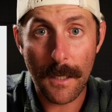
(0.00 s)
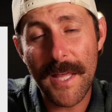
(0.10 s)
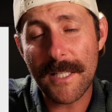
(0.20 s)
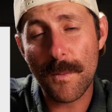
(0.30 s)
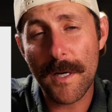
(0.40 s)

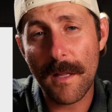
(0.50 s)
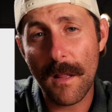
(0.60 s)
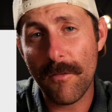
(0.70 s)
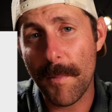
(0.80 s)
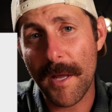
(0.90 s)
That's what I
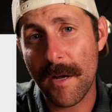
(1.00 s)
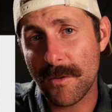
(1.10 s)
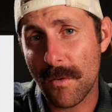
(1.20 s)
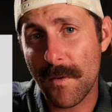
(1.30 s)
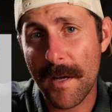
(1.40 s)
love about
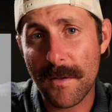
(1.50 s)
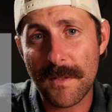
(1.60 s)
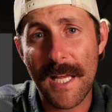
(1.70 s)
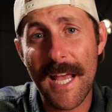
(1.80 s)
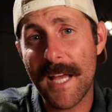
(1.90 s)
Outdoor
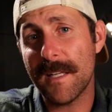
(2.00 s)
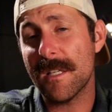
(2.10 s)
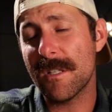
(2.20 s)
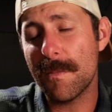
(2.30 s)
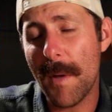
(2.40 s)
Vitals, and
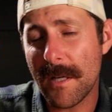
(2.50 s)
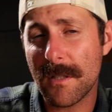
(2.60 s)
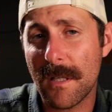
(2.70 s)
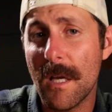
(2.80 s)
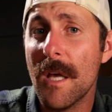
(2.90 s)

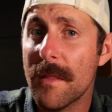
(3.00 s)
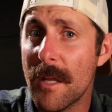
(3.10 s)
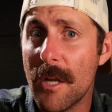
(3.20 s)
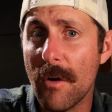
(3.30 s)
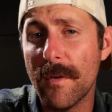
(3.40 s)
especially the
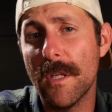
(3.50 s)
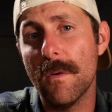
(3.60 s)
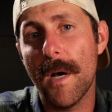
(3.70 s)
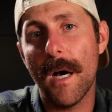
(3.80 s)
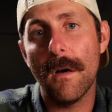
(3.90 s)

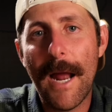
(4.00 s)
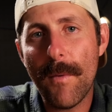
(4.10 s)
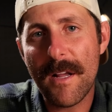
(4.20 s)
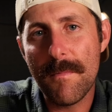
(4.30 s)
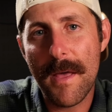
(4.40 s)
NovaUL. I
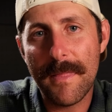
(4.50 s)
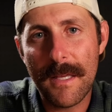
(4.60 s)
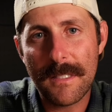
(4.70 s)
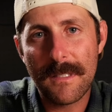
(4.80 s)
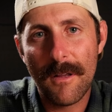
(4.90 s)
recommend
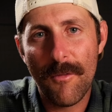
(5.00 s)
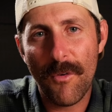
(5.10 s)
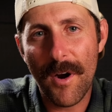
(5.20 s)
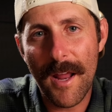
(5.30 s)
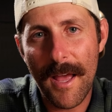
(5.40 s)
this
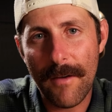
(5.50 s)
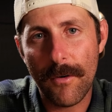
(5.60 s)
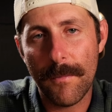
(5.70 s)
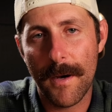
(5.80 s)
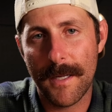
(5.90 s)
for
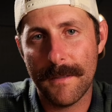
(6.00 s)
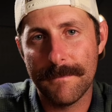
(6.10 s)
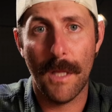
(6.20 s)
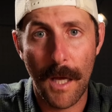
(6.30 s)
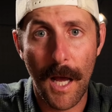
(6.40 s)
everybody.
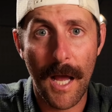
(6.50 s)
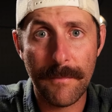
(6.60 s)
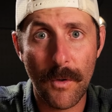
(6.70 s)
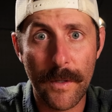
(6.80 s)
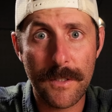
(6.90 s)

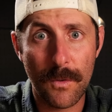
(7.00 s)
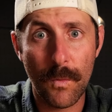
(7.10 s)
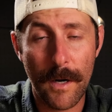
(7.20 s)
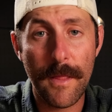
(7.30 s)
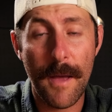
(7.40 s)
I'm going to
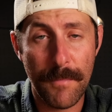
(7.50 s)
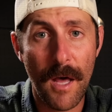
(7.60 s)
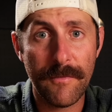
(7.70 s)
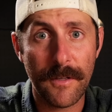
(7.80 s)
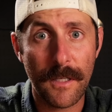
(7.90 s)
wear that
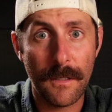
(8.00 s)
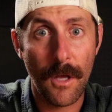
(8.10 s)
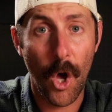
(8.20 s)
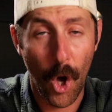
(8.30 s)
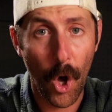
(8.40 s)
puffy
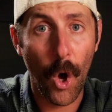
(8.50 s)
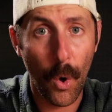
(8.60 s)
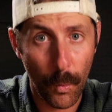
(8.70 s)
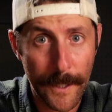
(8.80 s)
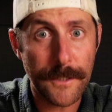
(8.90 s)

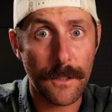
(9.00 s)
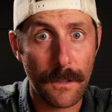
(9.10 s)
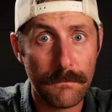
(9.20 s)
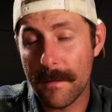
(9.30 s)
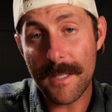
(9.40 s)
all
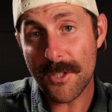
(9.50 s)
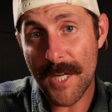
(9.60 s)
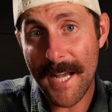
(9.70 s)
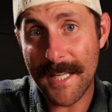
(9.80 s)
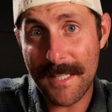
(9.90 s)
winter. This
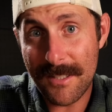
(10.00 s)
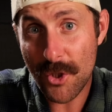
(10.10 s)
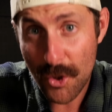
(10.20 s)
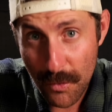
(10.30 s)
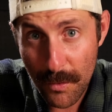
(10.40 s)
jacket is
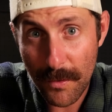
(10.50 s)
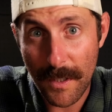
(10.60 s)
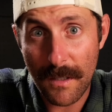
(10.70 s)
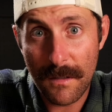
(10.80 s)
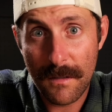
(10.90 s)

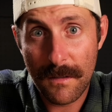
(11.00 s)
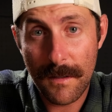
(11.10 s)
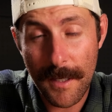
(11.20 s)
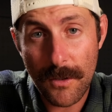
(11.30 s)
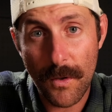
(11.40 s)
truly
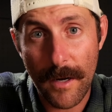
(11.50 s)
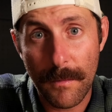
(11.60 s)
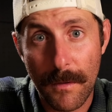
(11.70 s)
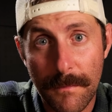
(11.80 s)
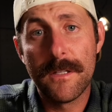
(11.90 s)

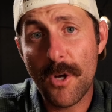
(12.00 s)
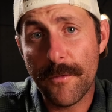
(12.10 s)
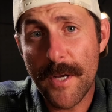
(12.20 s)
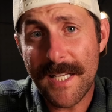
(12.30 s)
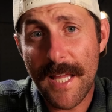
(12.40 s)
incredible. So if
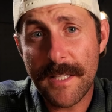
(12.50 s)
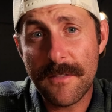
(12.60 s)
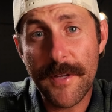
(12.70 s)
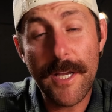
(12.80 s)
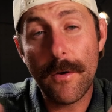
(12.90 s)
you guys like this
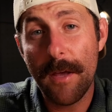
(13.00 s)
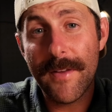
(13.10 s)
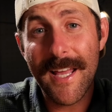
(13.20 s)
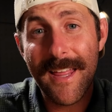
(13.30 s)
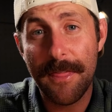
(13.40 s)
video, give
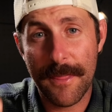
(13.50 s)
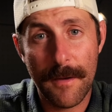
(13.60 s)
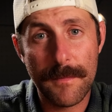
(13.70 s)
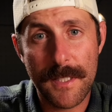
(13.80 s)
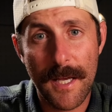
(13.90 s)
it a
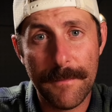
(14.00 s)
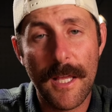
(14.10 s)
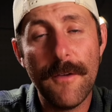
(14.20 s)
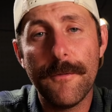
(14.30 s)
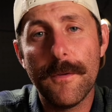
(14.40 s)
thumbs up.
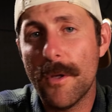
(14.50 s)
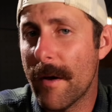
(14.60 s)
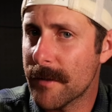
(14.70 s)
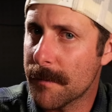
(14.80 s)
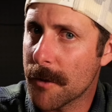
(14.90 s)
If you
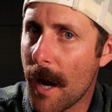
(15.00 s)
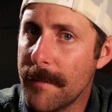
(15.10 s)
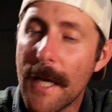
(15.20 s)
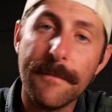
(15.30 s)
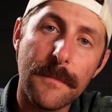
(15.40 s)
haven't
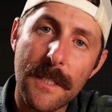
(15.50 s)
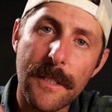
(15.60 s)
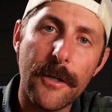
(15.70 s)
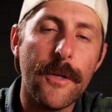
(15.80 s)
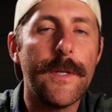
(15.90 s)
subscribed yet,
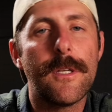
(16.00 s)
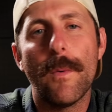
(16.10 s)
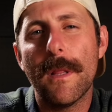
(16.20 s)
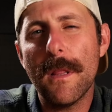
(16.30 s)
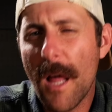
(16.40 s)
consider doing so.
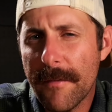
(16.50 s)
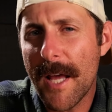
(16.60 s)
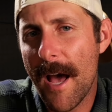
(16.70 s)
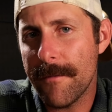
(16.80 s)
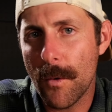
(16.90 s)
We'd love to
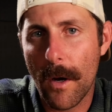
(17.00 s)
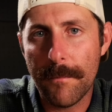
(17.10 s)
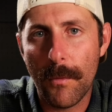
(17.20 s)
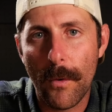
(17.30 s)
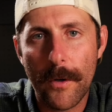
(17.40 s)
have you on
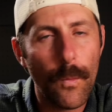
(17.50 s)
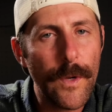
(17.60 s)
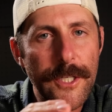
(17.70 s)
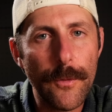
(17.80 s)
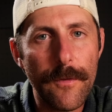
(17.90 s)
board.
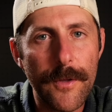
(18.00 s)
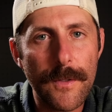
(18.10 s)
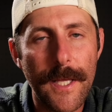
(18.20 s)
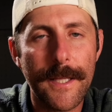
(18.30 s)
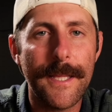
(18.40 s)
We do
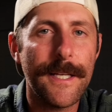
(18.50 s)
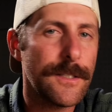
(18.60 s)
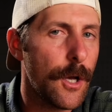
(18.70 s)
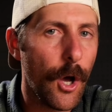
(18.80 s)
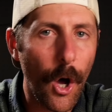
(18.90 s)
reviews like
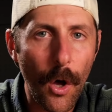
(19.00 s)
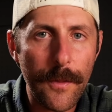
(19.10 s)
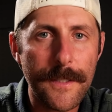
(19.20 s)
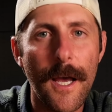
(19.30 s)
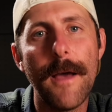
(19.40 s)
this all
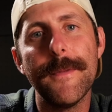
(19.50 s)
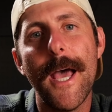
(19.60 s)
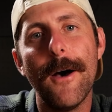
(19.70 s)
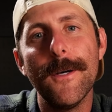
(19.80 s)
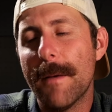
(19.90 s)
the time
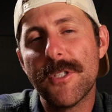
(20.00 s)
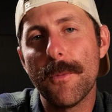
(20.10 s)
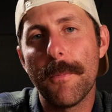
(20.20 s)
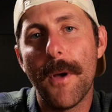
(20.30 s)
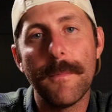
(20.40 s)
now. I'm
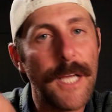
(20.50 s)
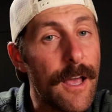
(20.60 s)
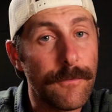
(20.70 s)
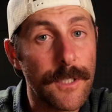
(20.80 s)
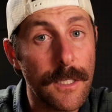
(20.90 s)
super pumped. I
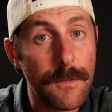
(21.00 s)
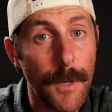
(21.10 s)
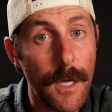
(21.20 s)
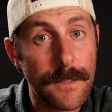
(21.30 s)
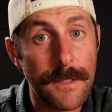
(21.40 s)
have tons of
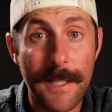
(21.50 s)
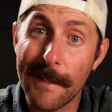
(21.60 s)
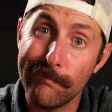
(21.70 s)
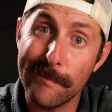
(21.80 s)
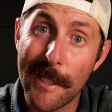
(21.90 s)
boxes
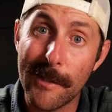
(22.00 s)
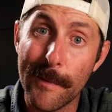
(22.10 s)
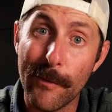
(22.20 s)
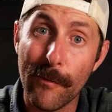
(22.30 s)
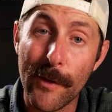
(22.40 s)
that need to
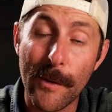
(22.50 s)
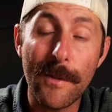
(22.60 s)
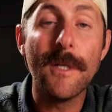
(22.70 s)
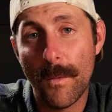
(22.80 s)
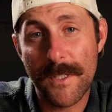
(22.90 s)
be
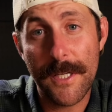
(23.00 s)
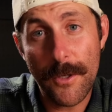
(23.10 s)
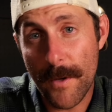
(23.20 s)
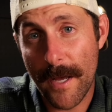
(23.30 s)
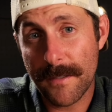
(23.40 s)
reviewed, and we'll see
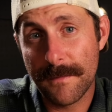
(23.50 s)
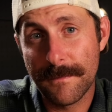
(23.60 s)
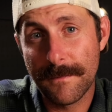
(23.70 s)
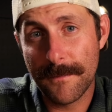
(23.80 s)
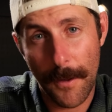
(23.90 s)
you guys
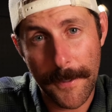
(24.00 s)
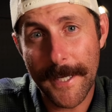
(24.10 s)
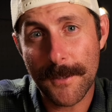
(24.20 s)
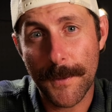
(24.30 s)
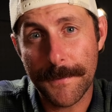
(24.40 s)
on the
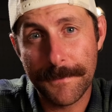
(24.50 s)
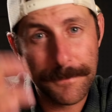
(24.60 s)
next one.